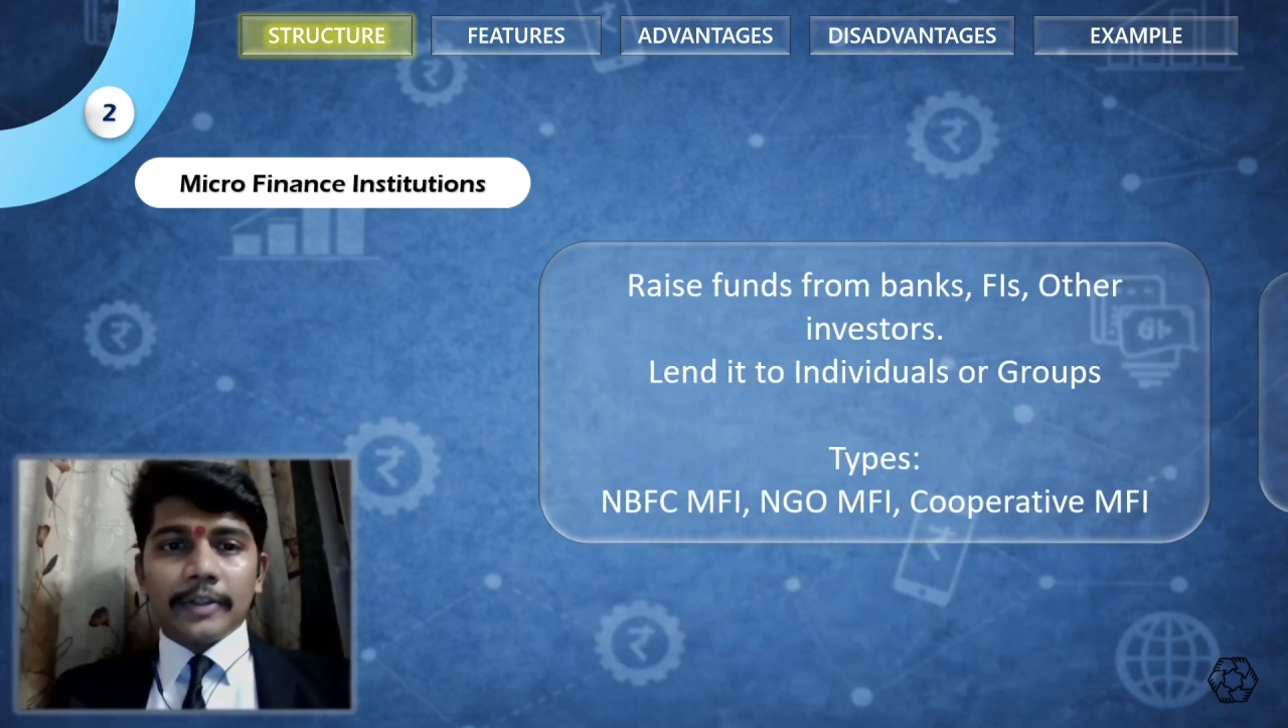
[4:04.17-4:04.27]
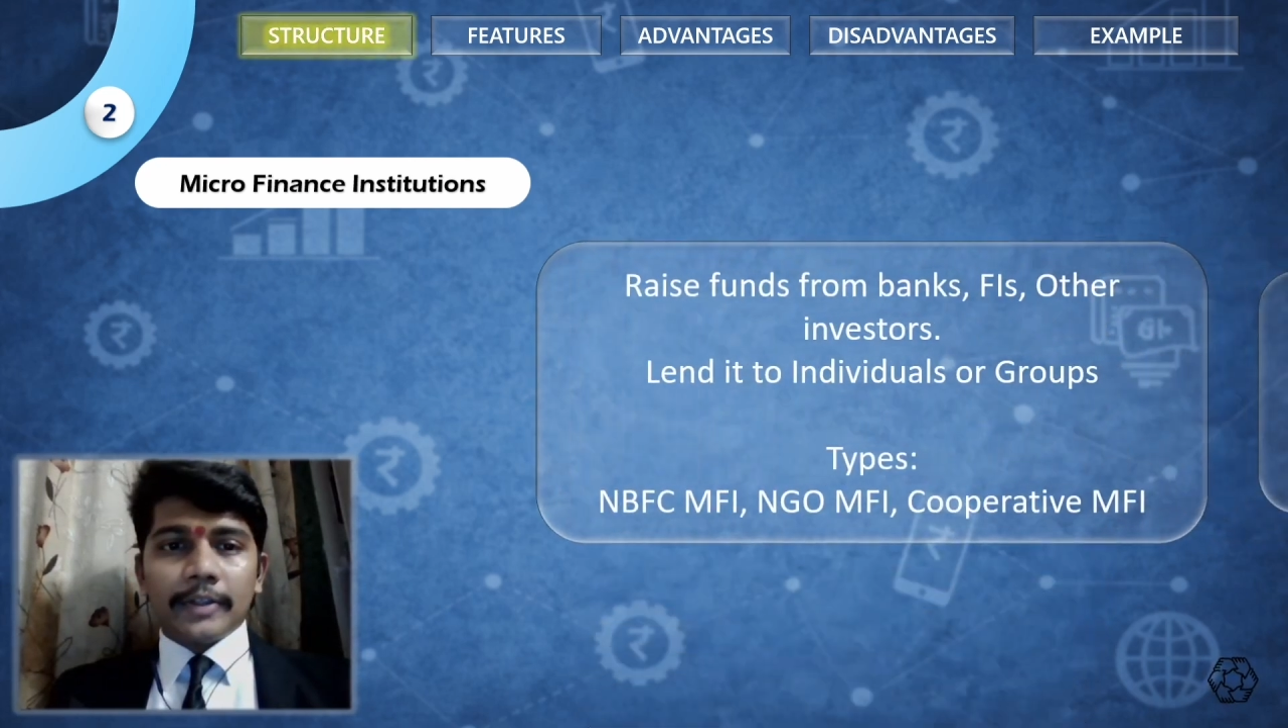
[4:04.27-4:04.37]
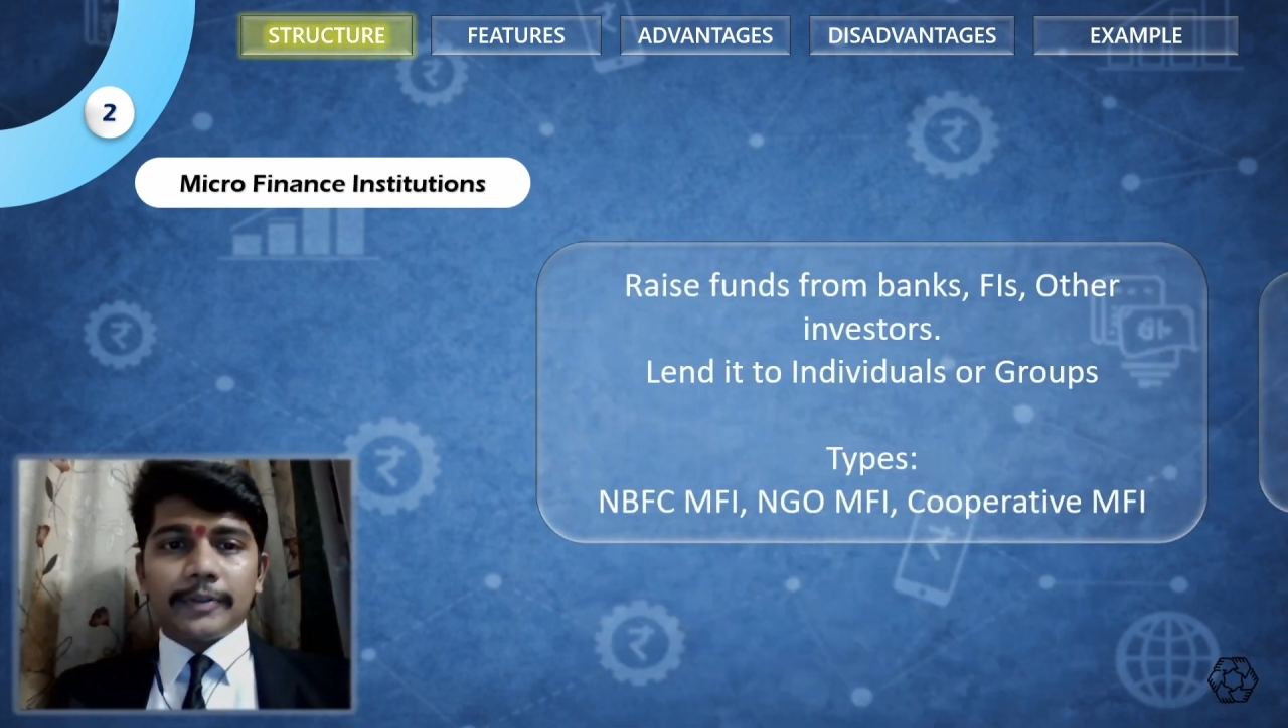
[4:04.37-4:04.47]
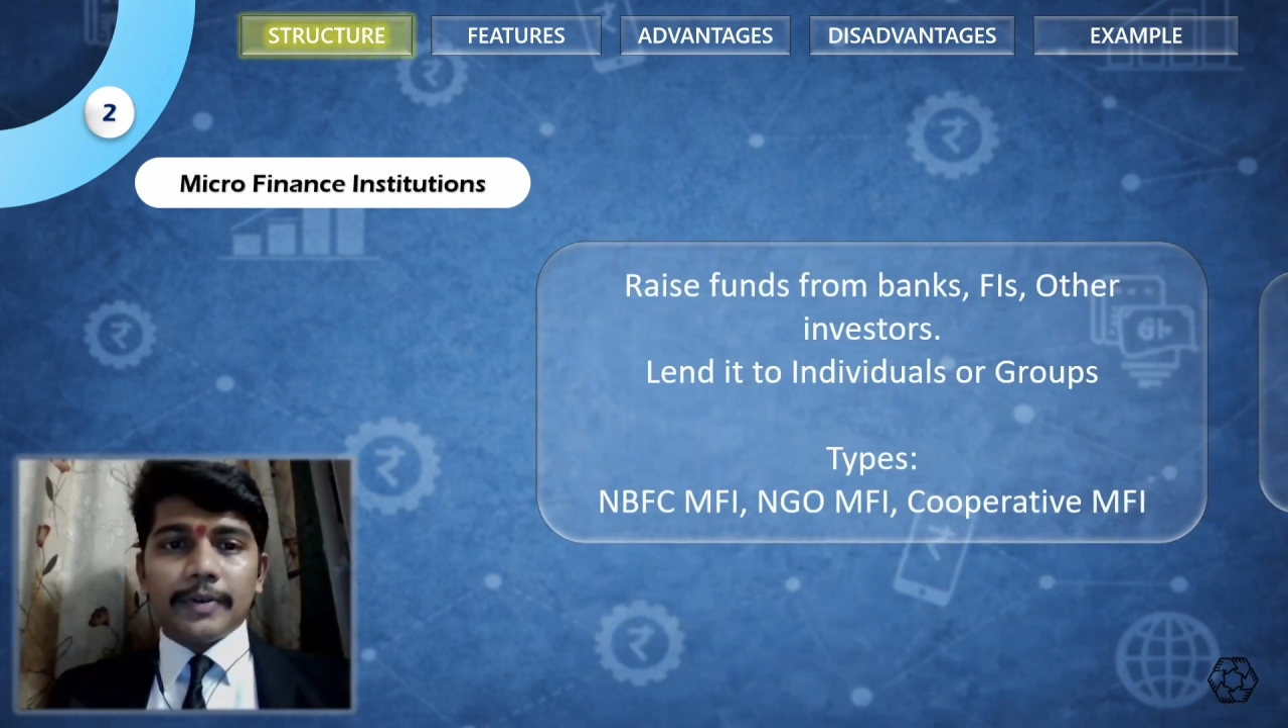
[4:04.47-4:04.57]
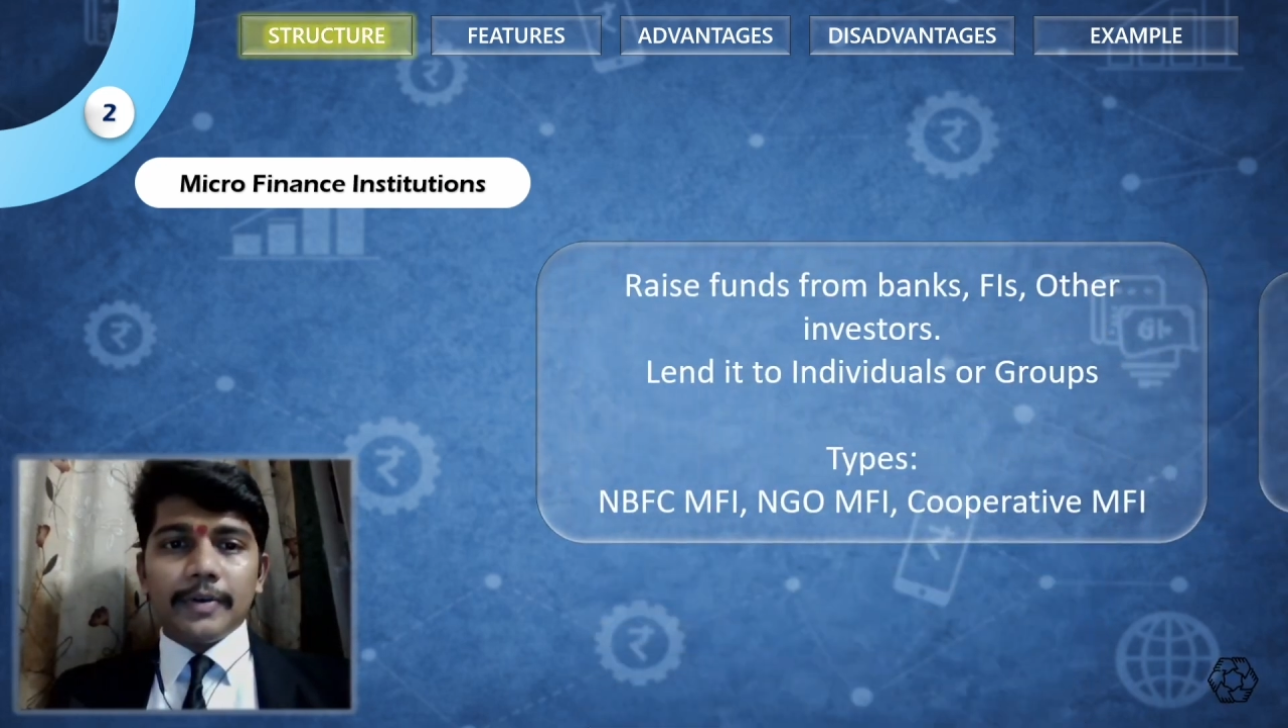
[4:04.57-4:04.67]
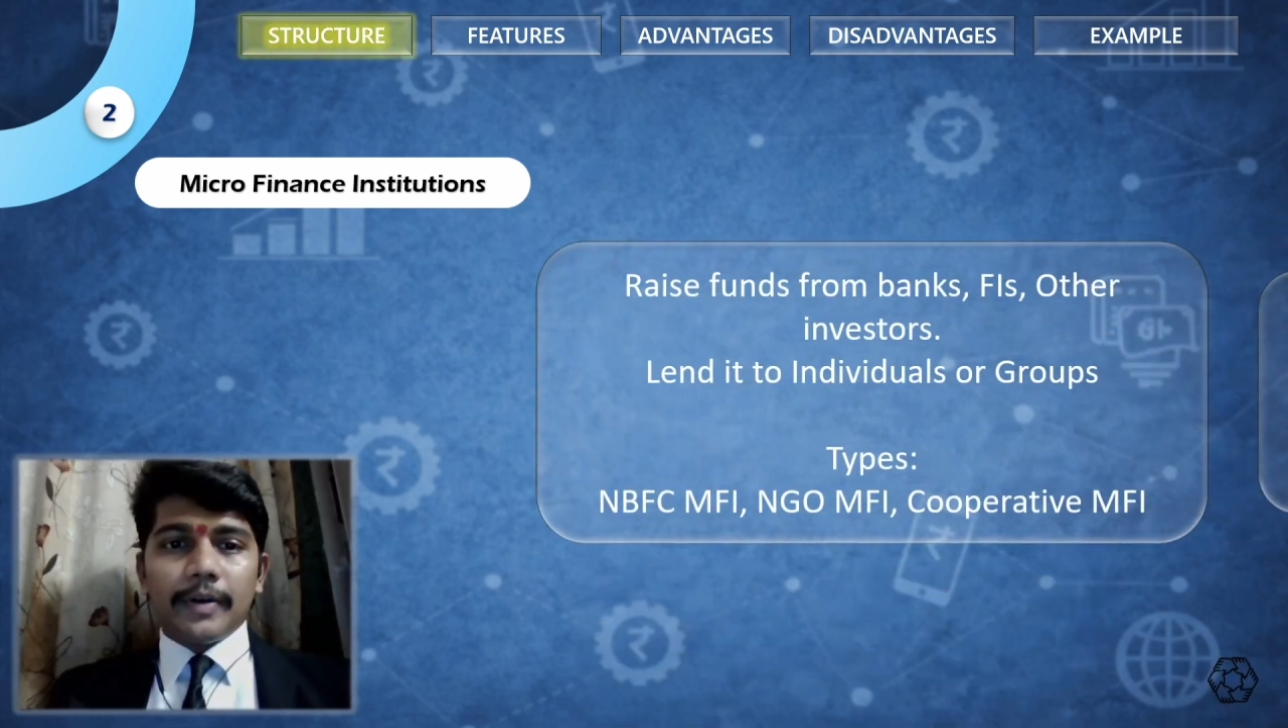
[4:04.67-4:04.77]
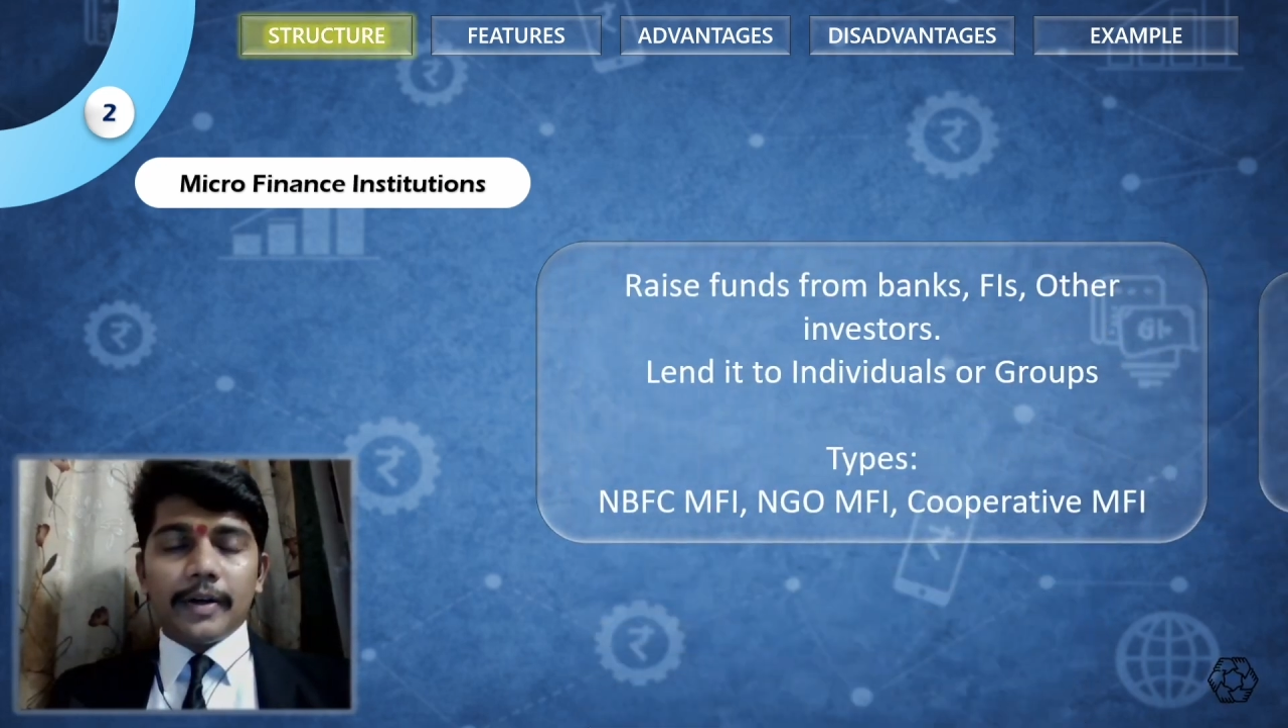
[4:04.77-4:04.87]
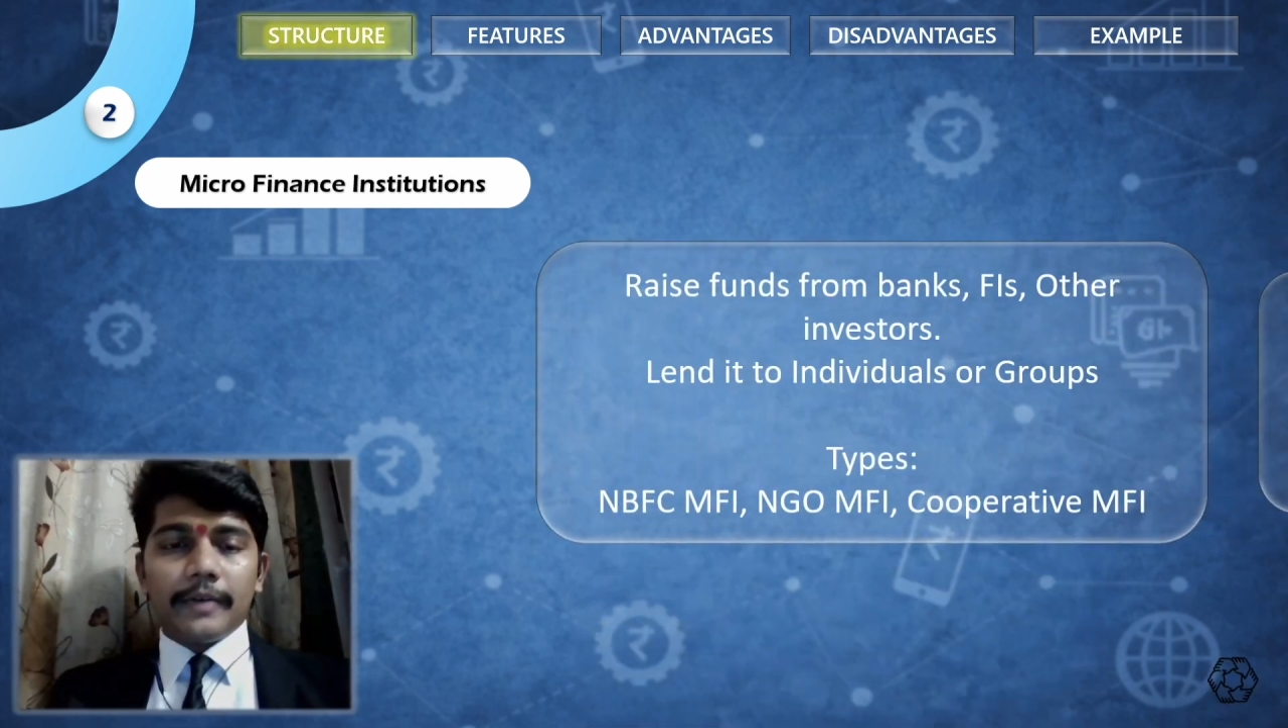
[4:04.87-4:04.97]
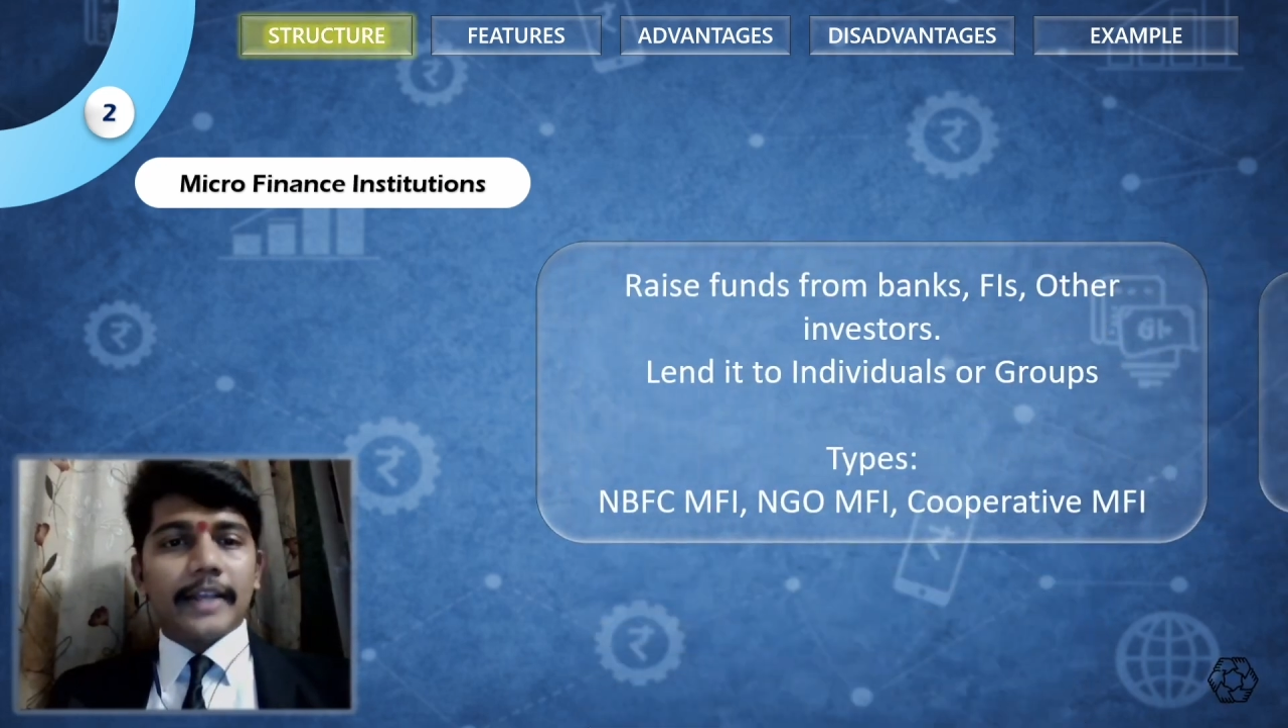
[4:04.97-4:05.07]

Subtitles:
So we